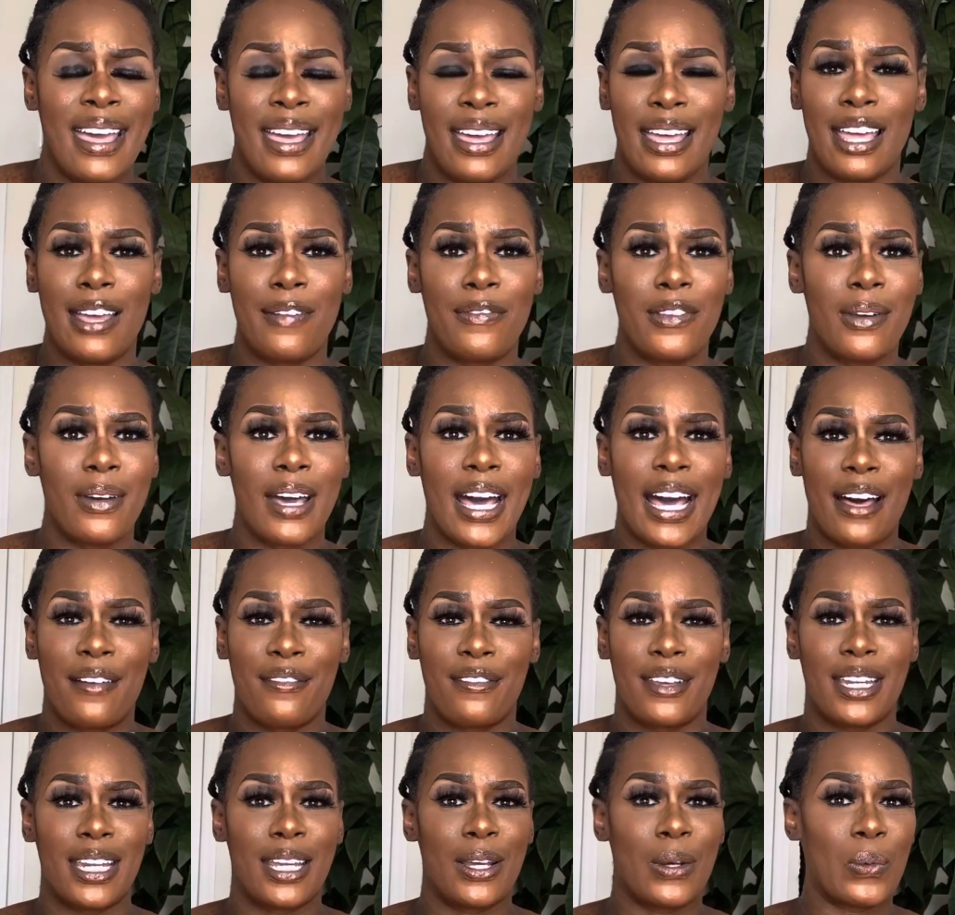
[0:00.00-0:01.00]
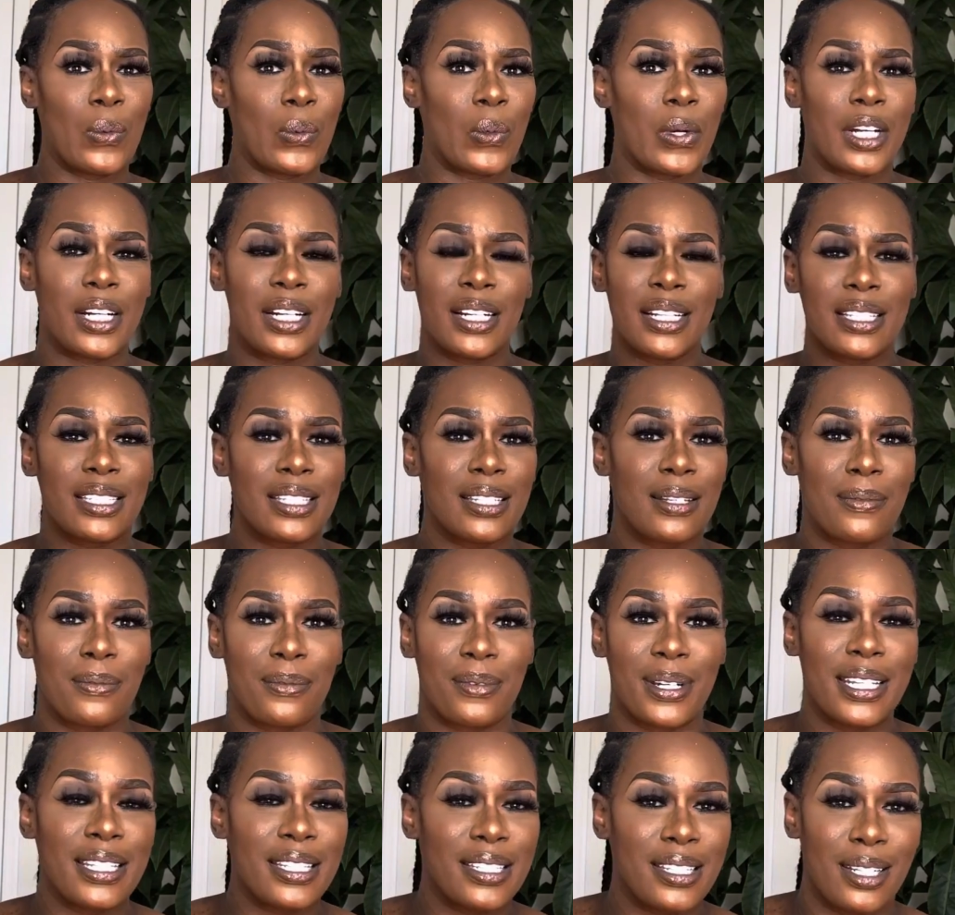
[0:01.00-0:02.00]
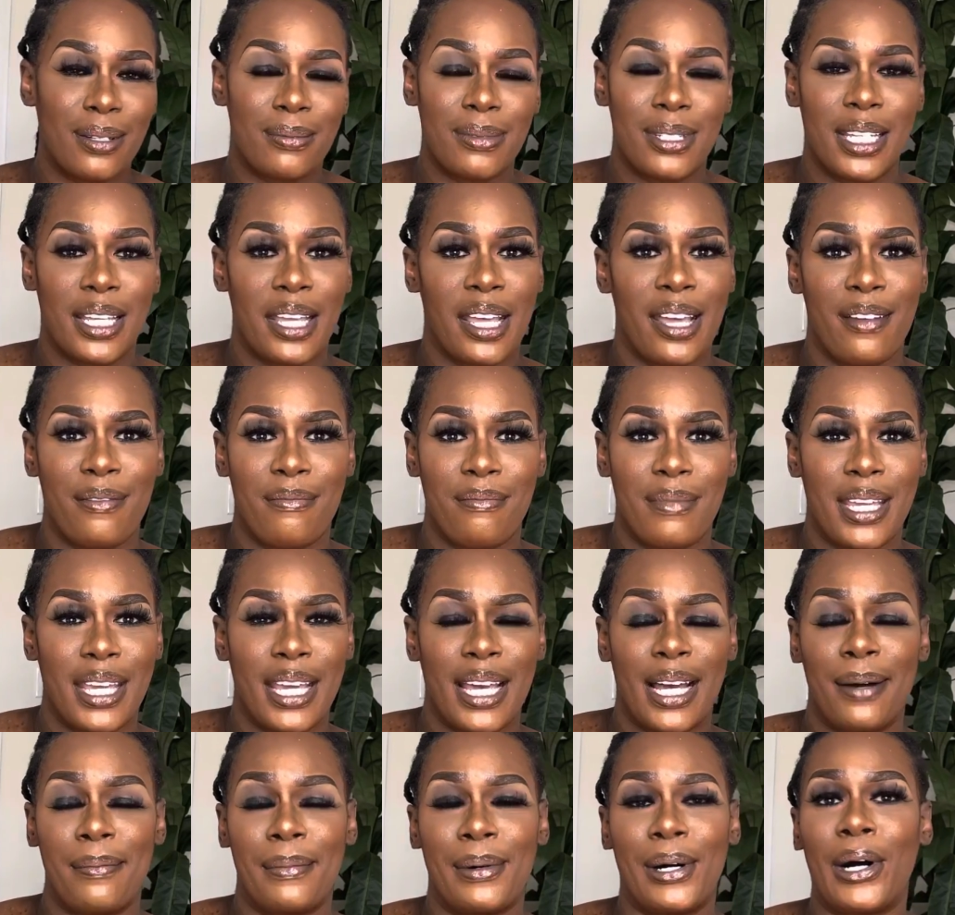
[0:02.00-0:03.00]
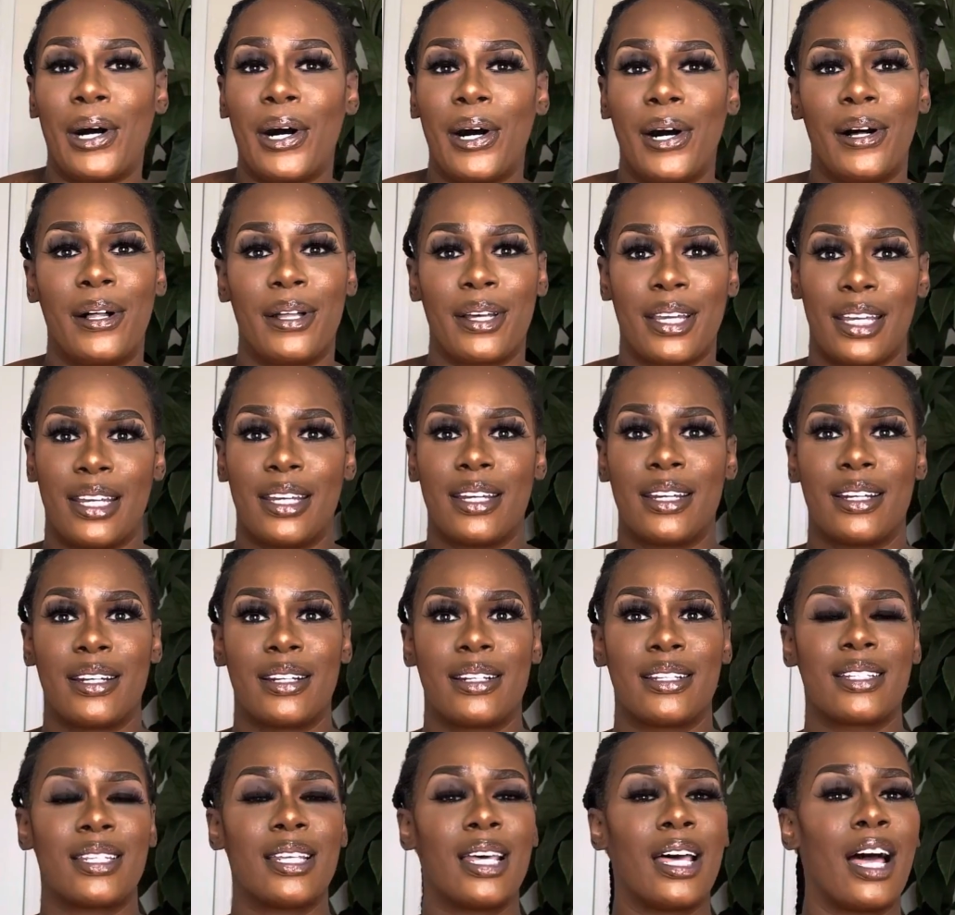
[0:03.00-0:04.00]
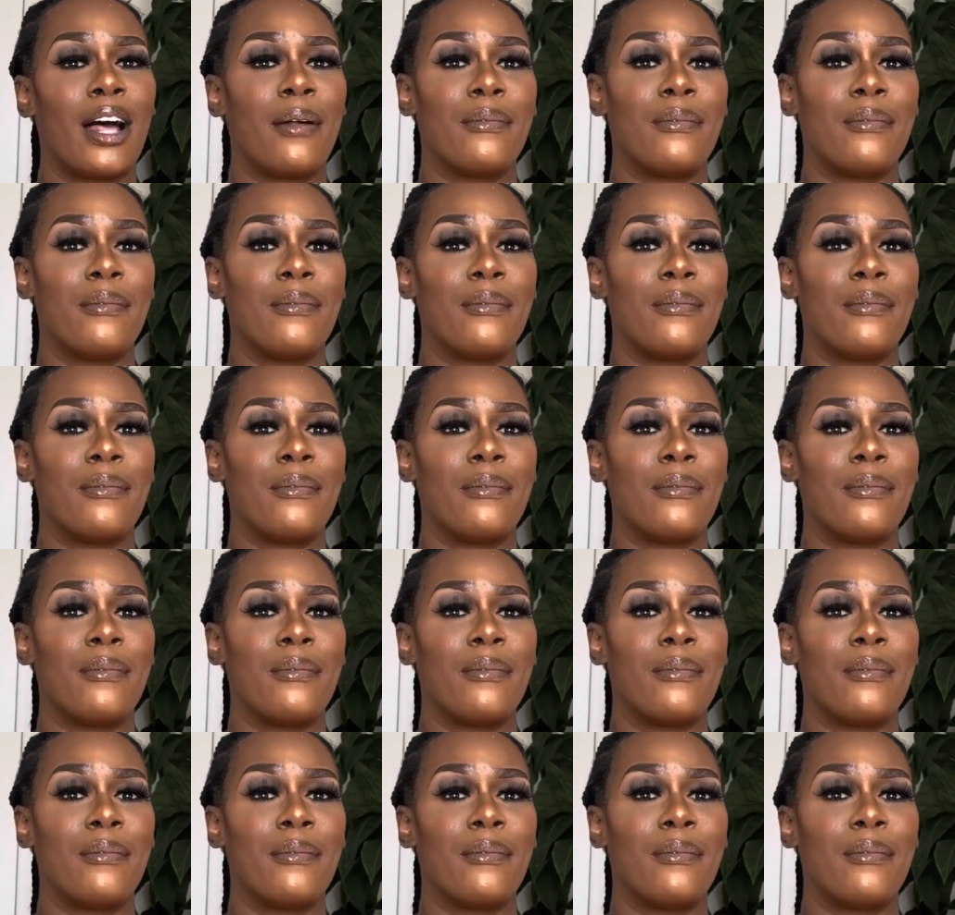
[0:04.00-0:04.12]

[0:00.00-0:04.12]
If you have any words of wisdom to give me, I'm all ears.